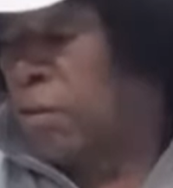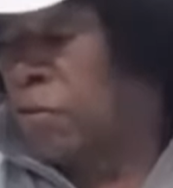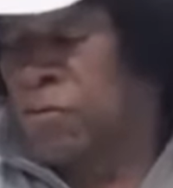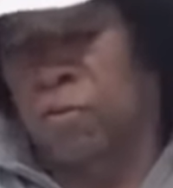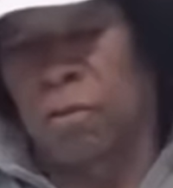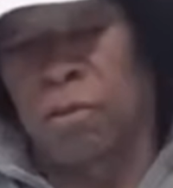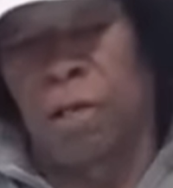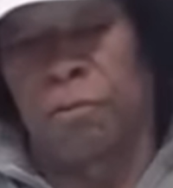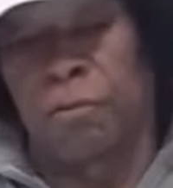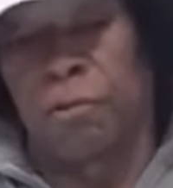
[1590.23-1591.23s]
And this is
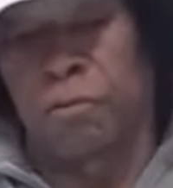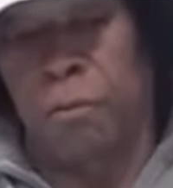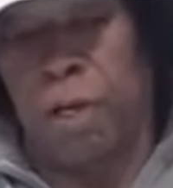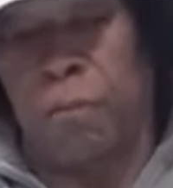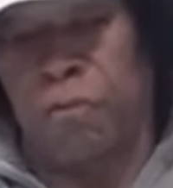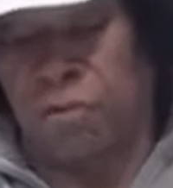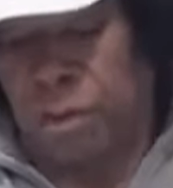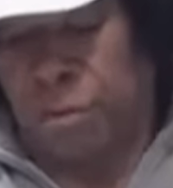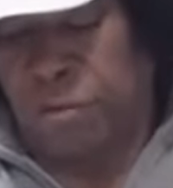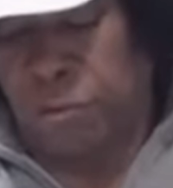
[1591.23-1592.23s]
another reason why we're
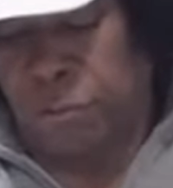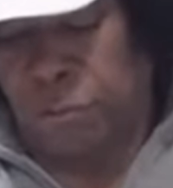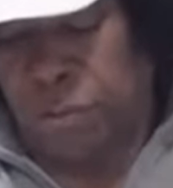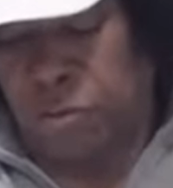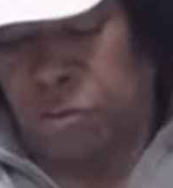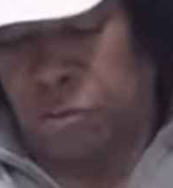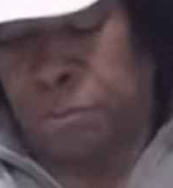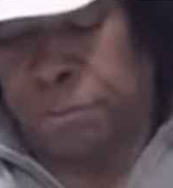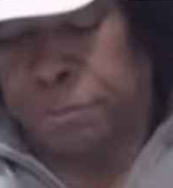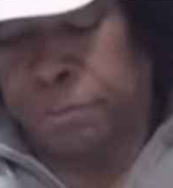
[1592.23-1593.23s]
sharing this
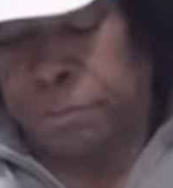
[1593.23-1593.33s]
information,